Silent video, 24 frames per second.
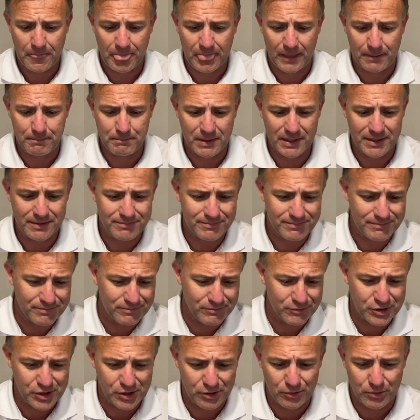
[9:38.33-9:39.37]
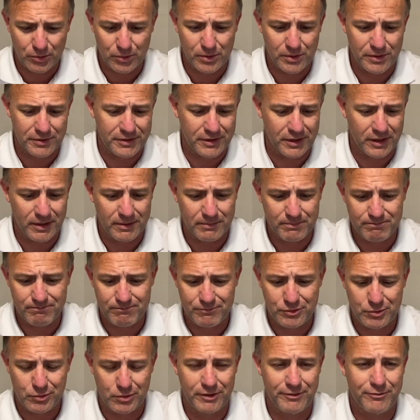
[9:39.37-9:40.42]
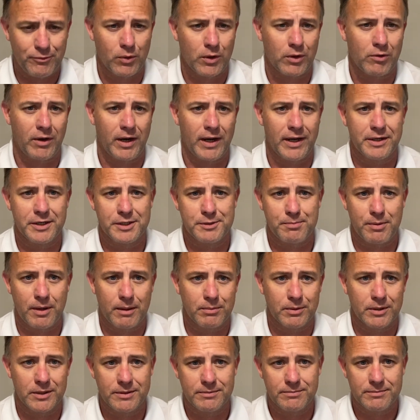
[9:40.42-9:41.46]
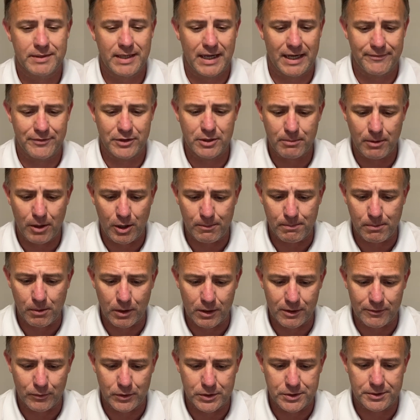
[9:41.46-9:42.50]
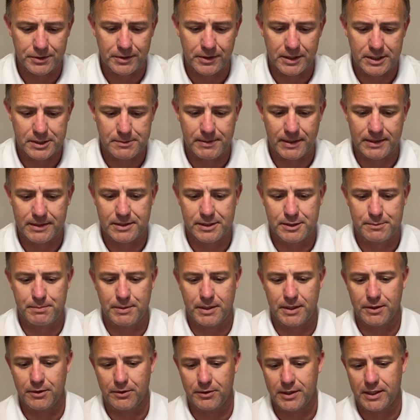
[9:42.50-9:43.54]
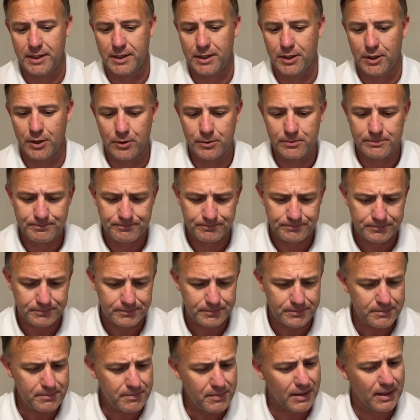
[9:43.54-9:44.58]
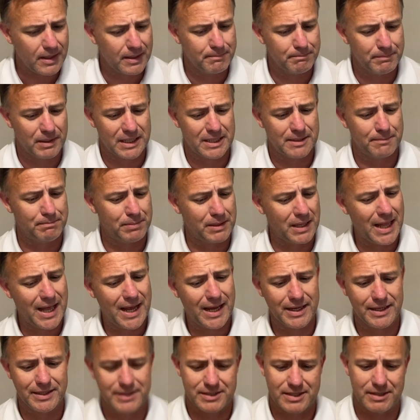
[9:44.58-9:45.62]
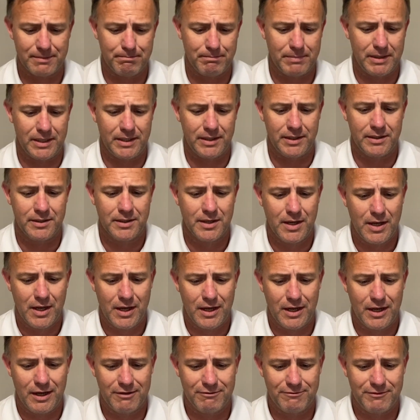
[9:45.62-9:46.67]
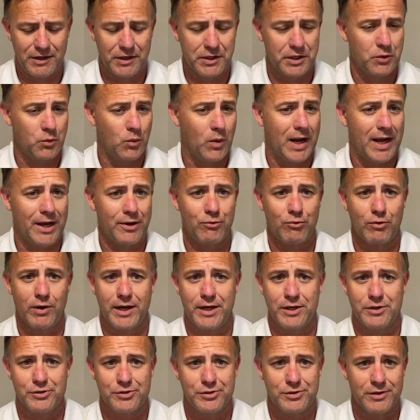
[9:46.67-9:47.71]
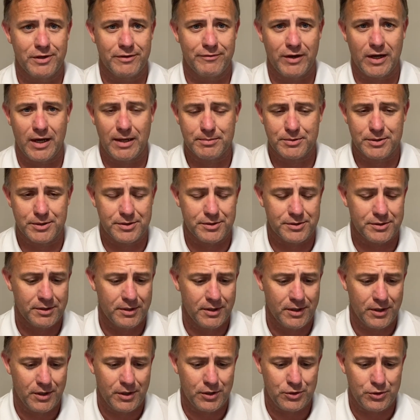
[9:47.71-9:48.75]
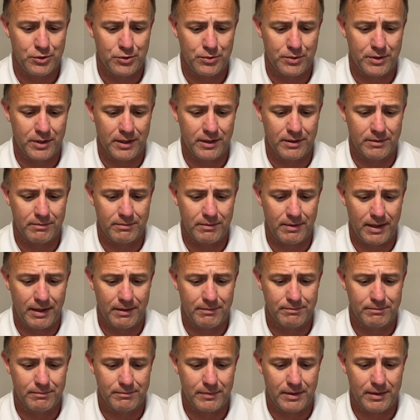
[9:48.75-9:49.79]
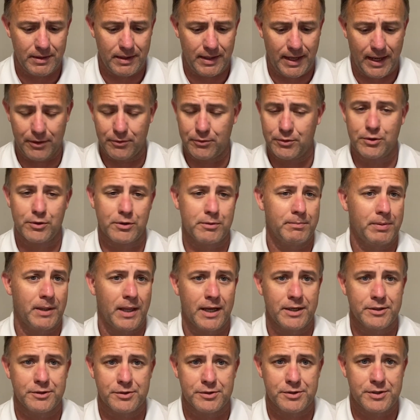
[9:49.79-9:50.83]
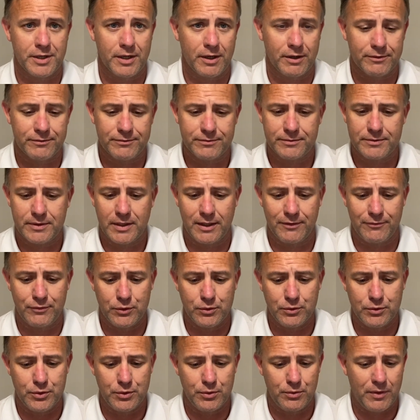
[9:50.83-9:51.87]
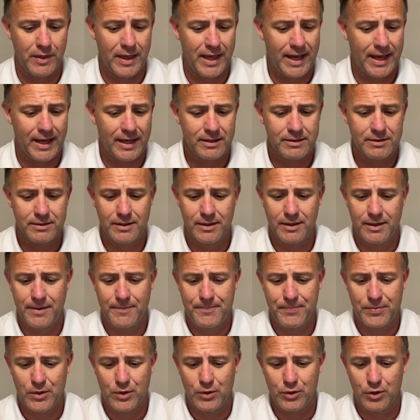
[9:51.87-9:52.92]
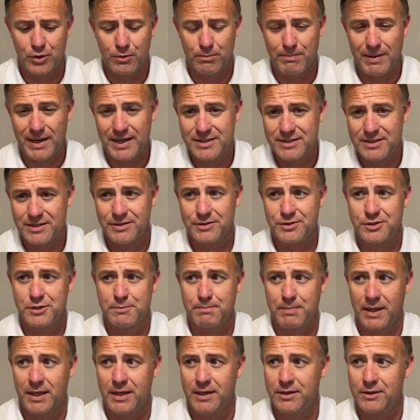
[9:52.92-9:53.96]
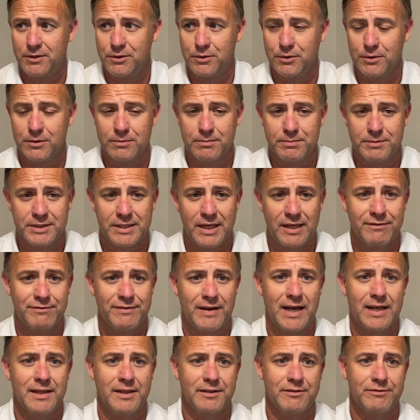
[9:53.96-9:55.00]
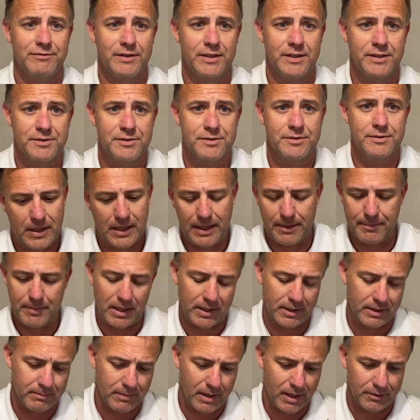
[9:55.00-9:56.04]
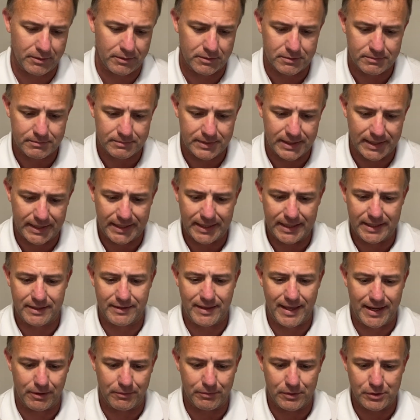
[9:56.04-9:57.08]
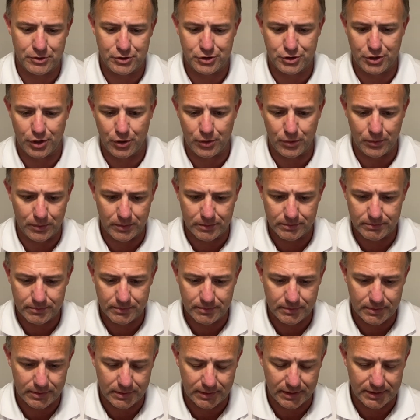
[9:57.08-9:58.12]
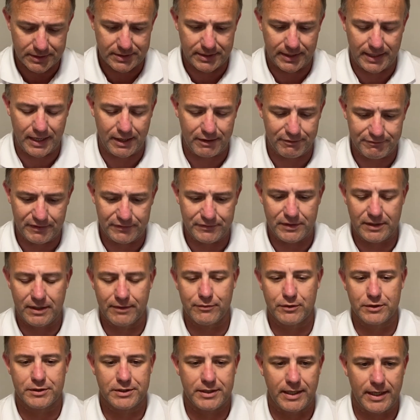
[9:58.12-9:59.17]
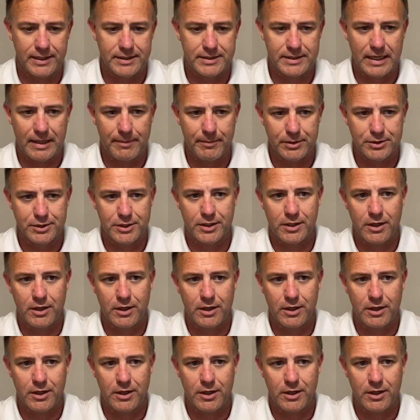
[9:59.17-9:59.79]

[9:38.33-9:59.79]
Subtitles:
But general rule of thumb, $3-4 is probably kind of in the ballpark of what you can expect to spend on E&O. But compliance can be a very wide range of options. You can handle your compliance yourself. If you do that, you're basically just paying your state filing fees. And I'm not going to bother getting into that on this show and listing out 50 different states and how much it